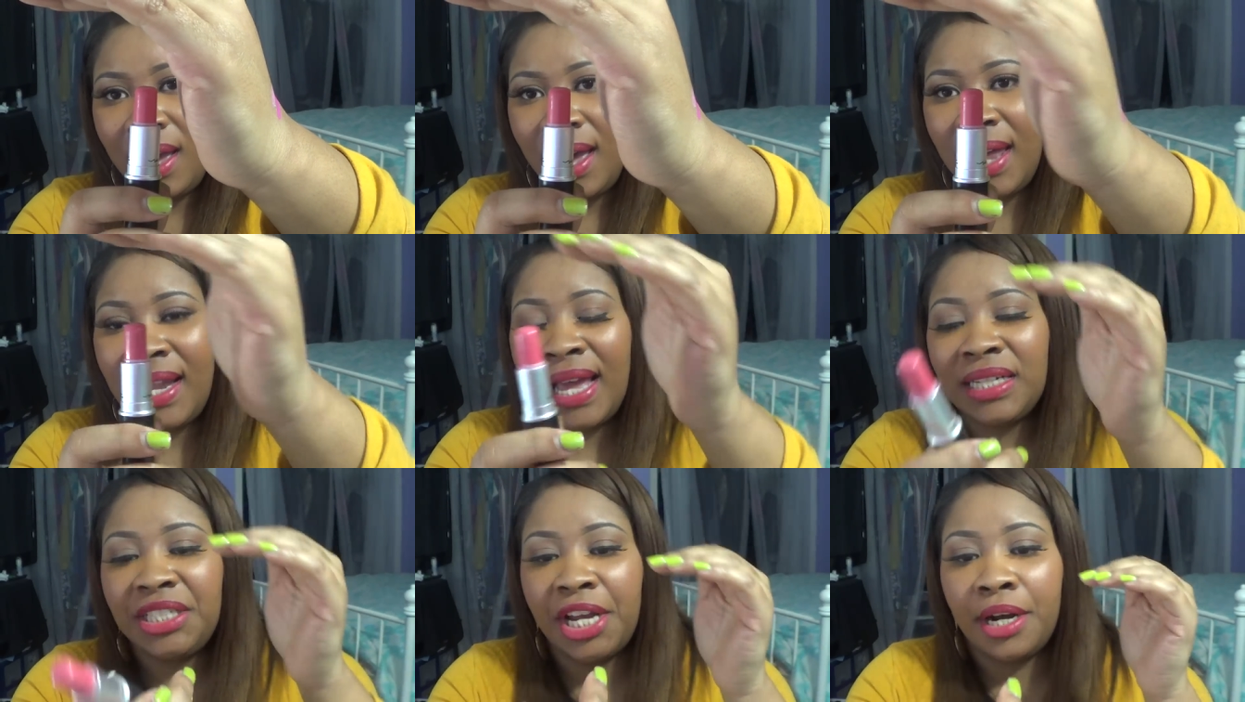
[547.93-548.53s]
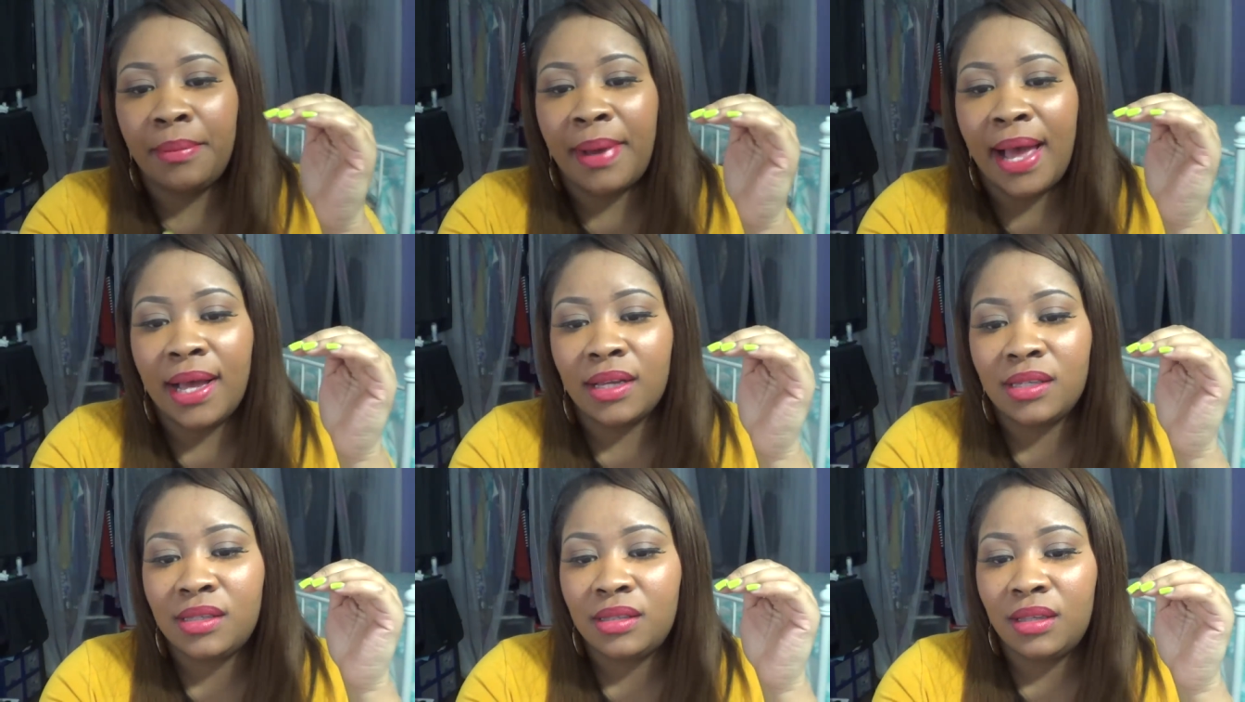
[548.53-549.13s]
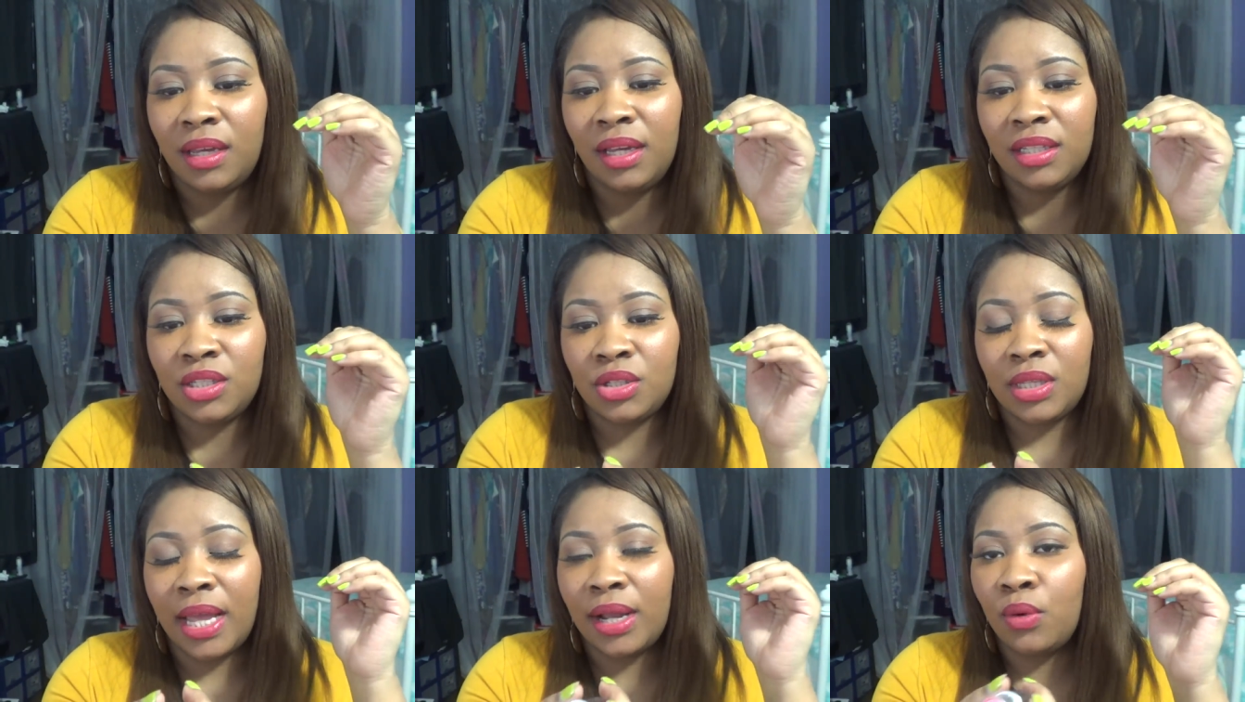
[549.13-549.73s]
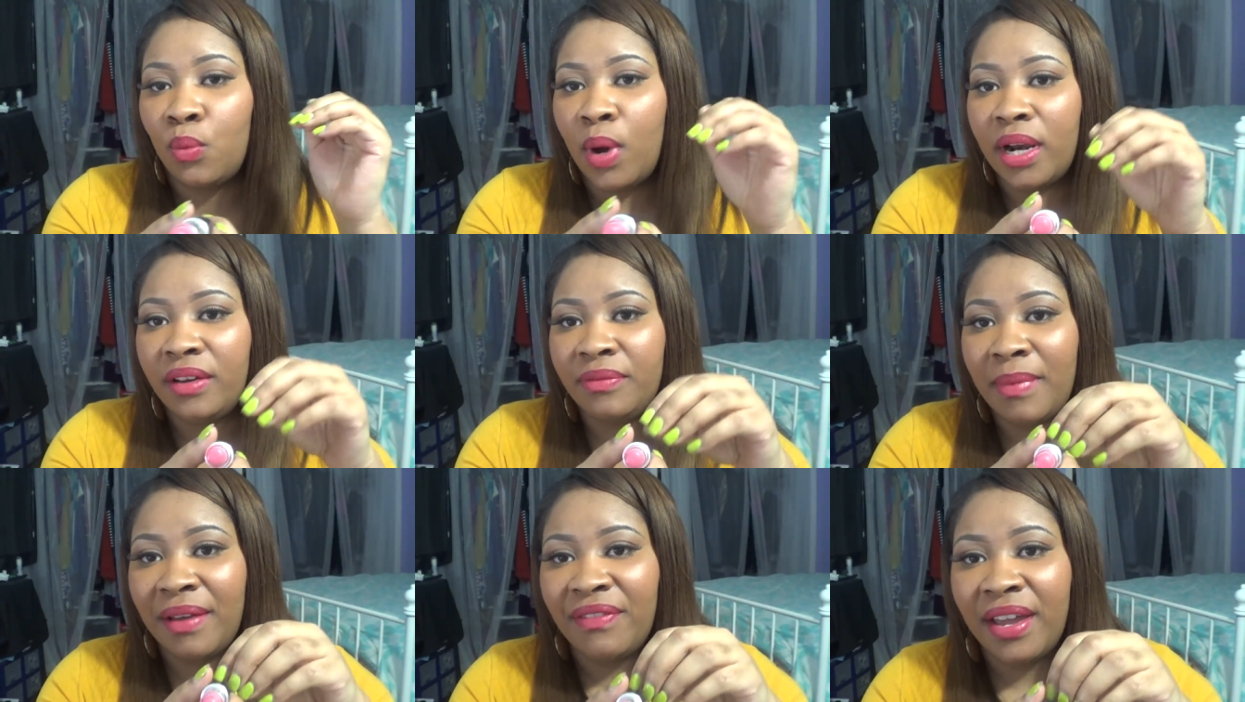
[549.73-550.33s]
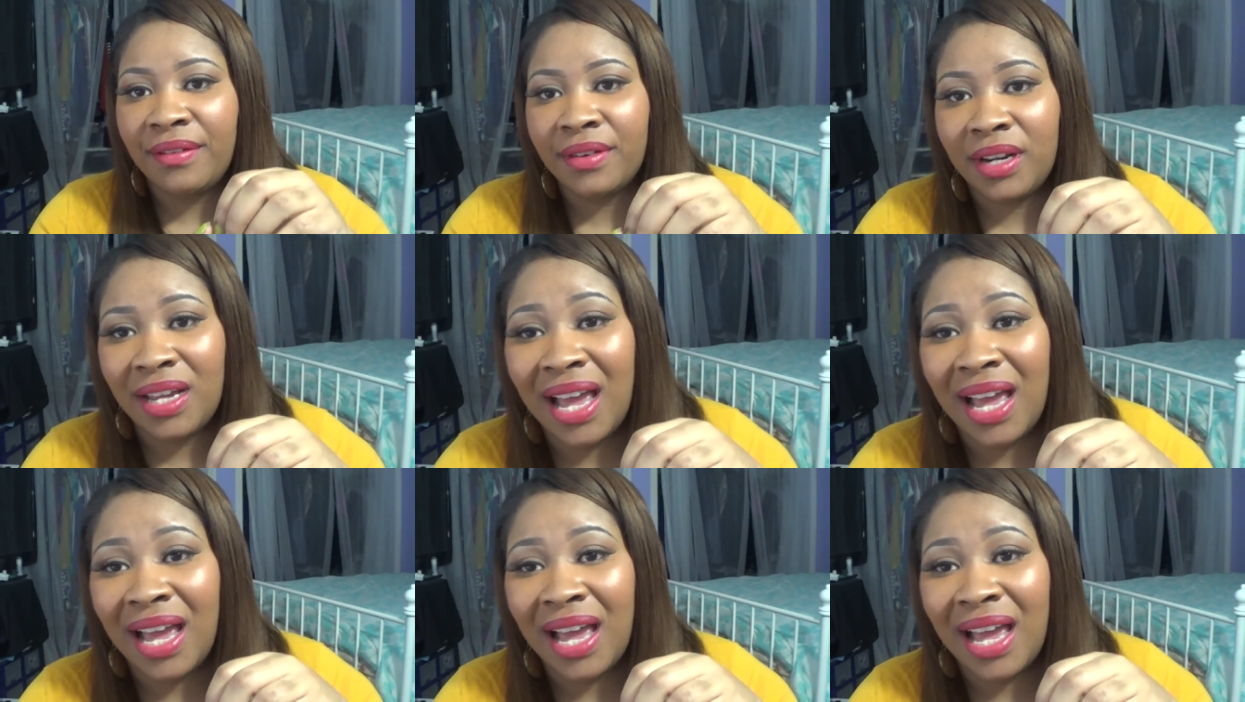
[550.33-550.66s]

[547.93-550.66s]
I like Chatterbox. It's like one of my favorite.